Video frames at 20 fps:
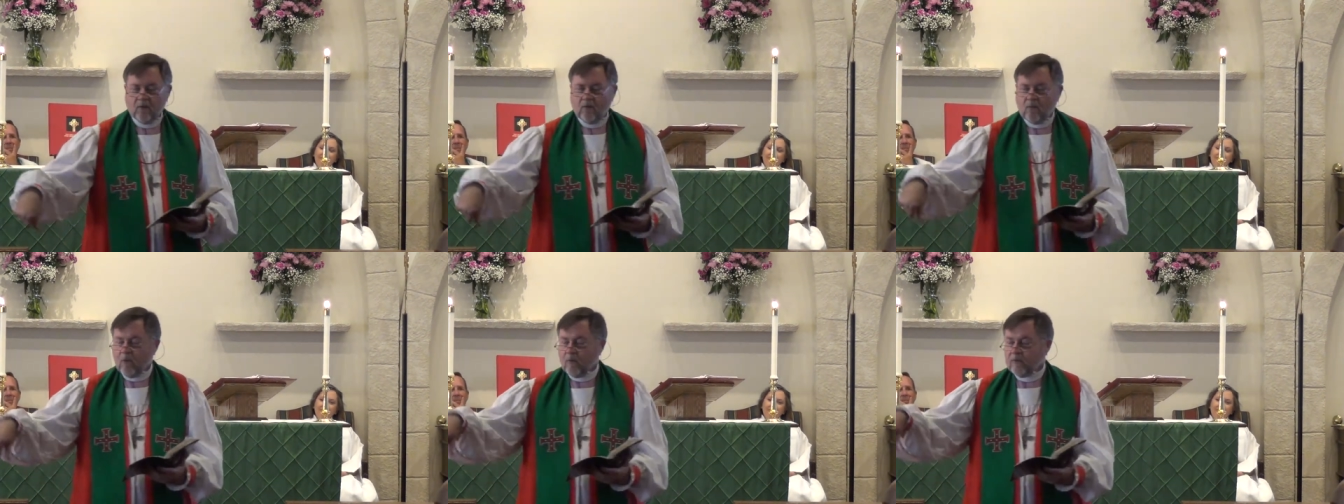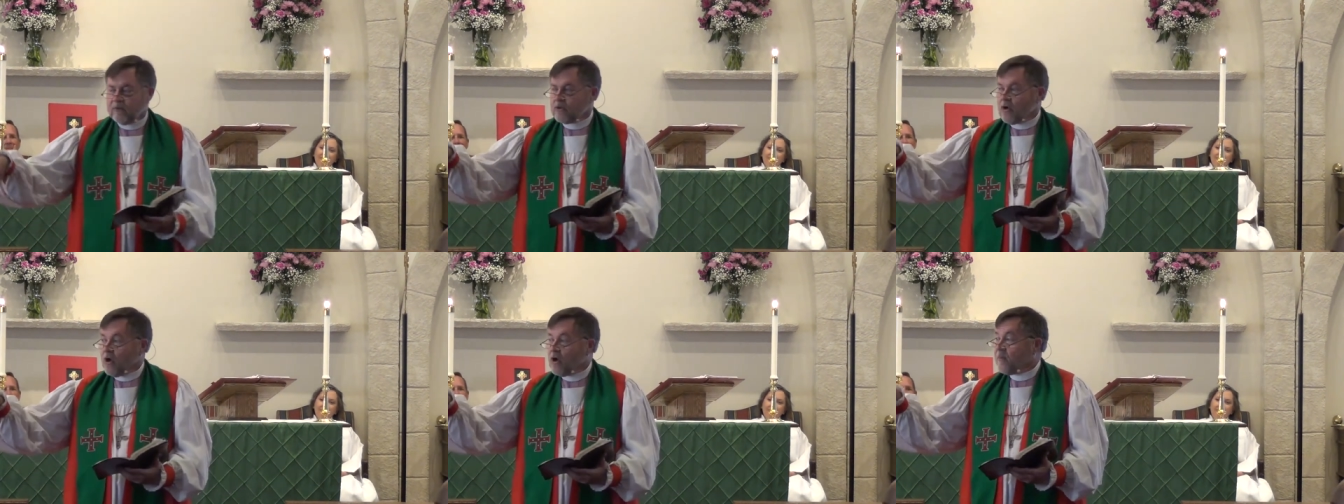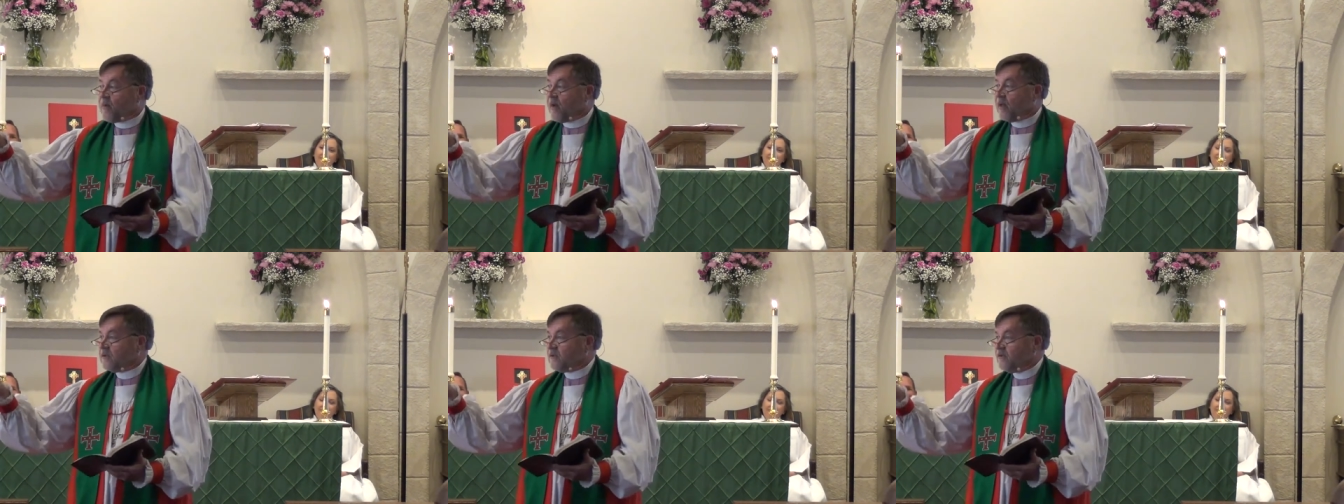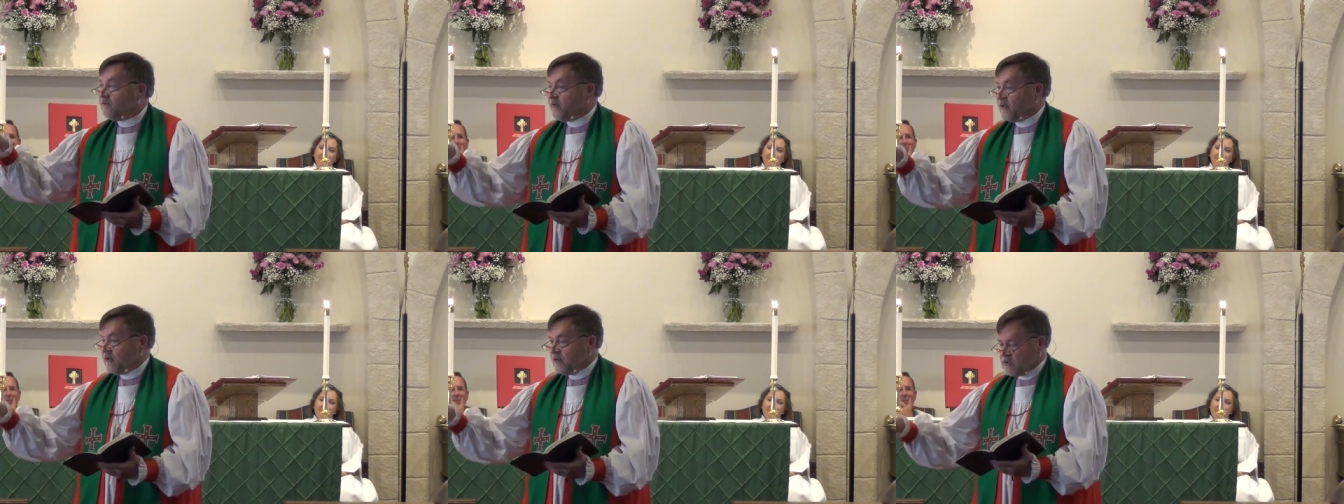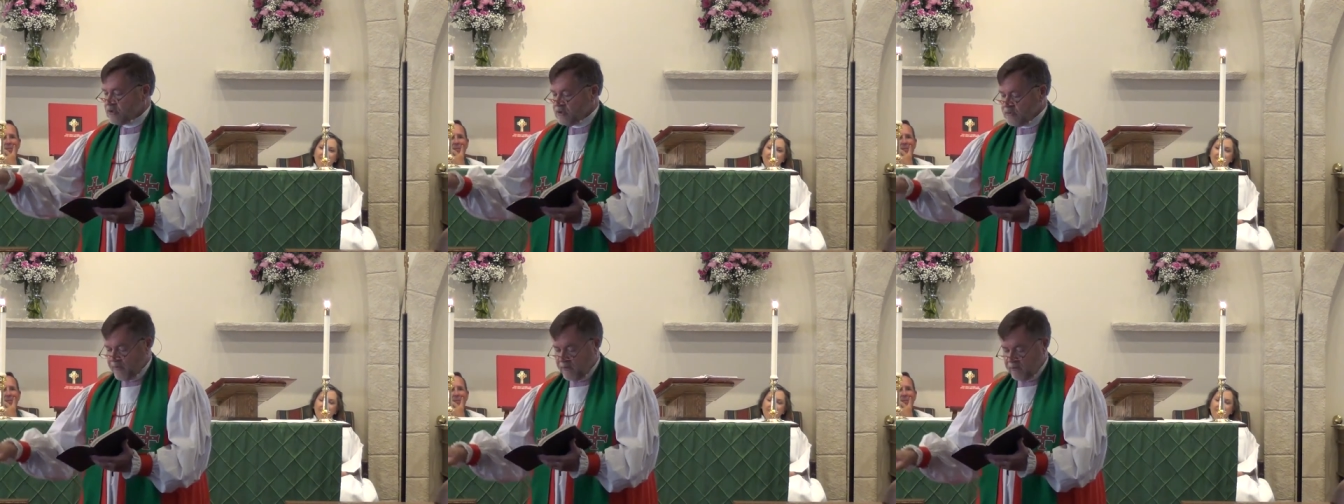what we talk about living in
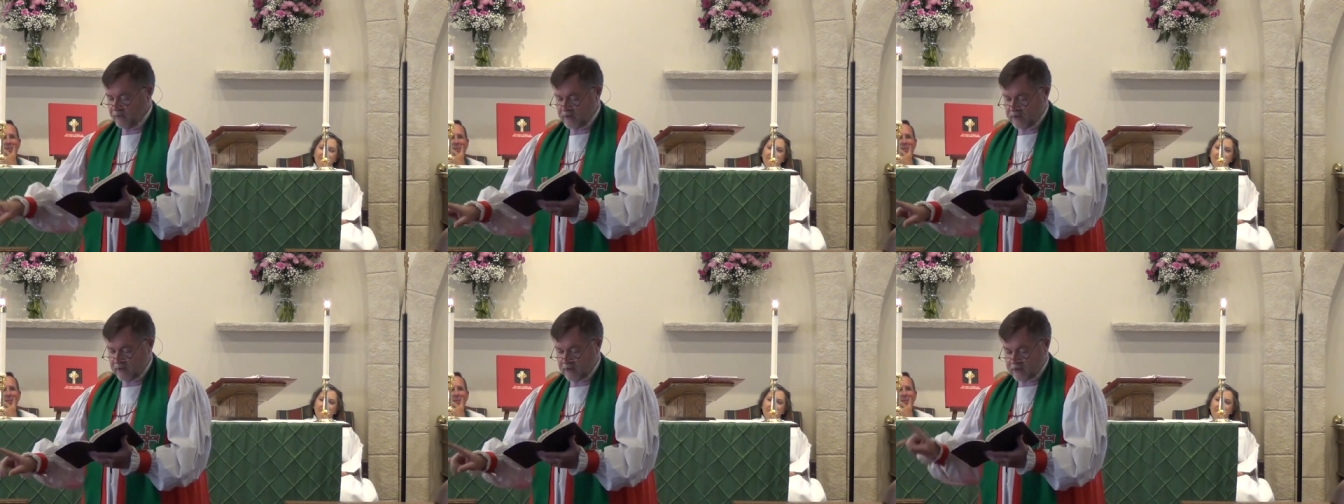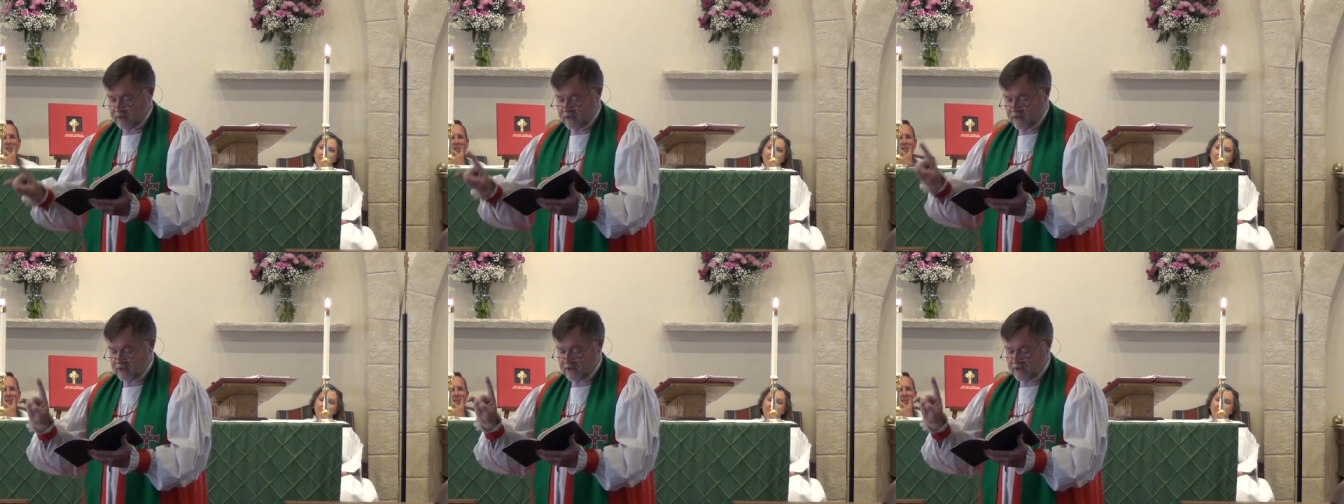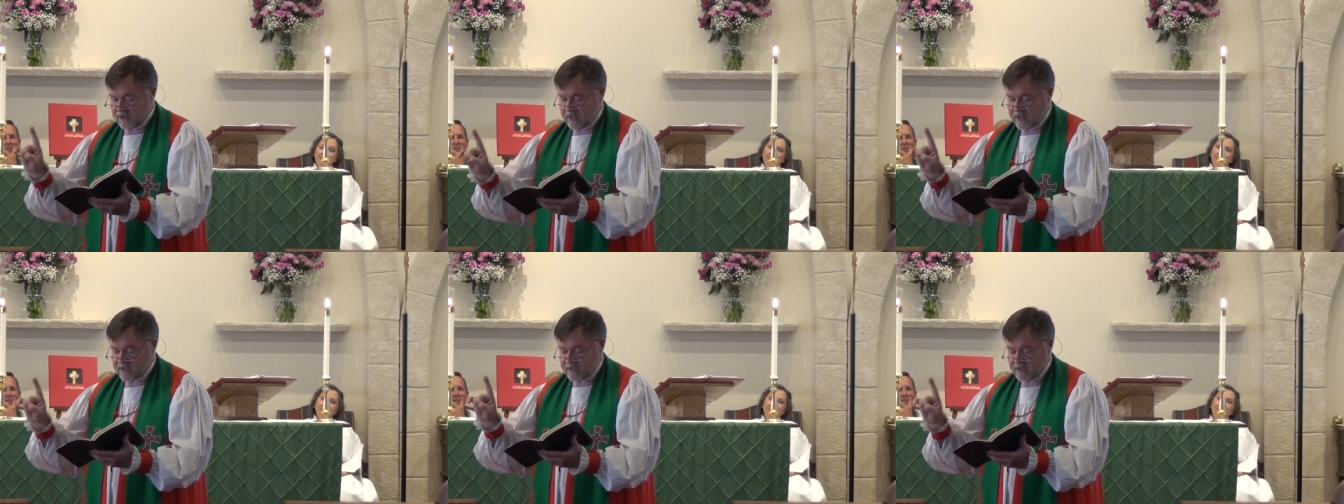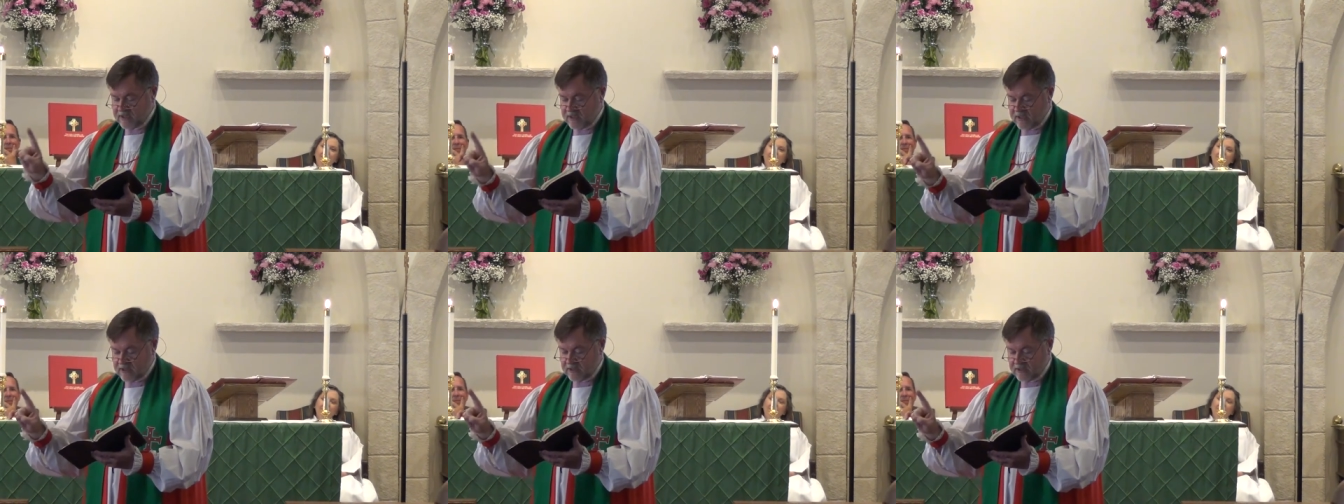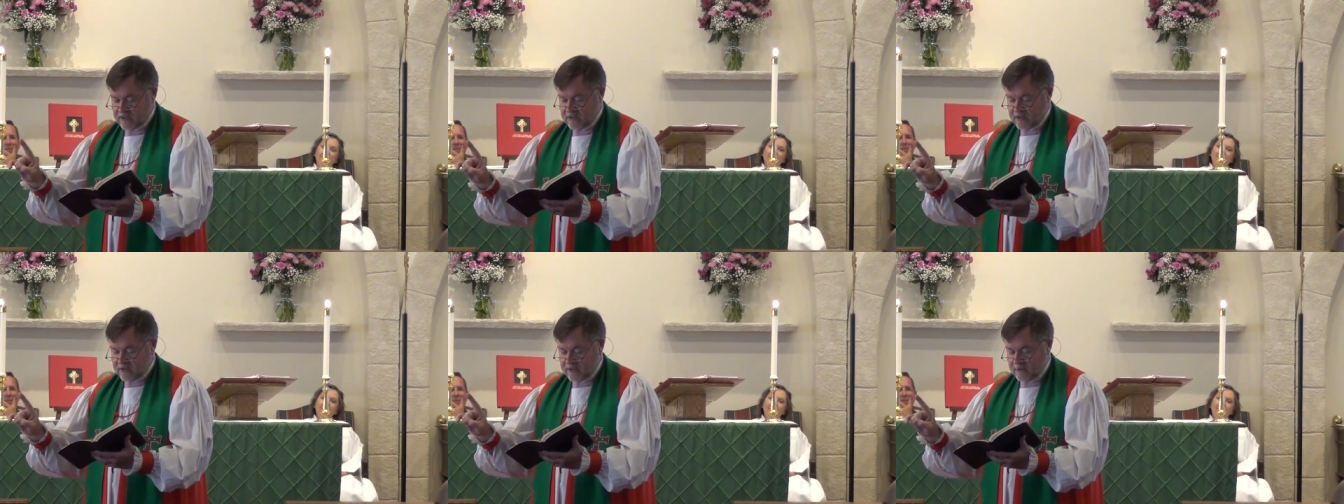the Spirit does, it says
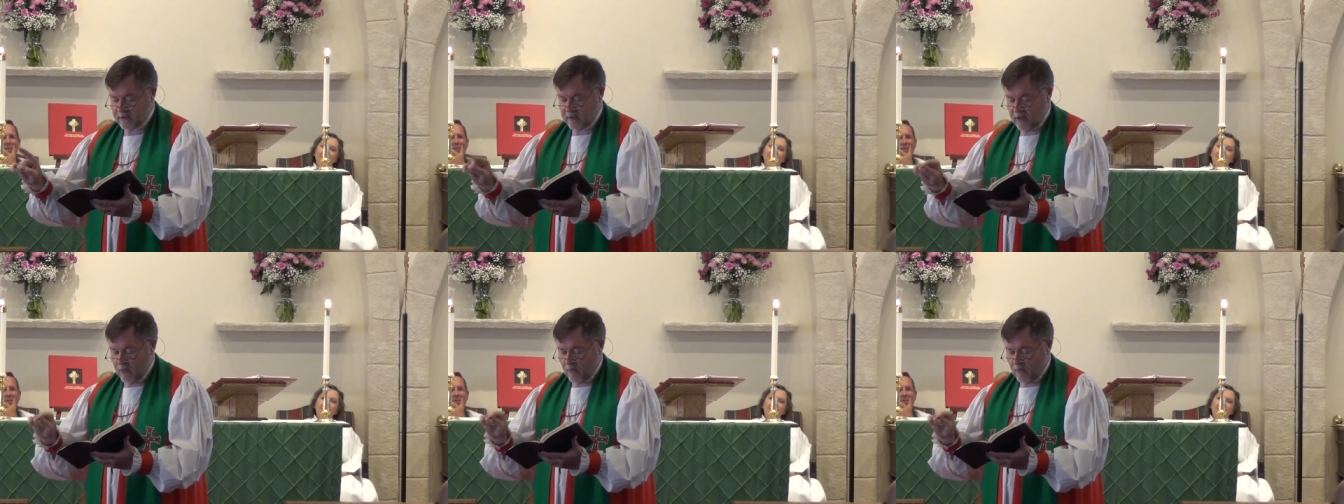this.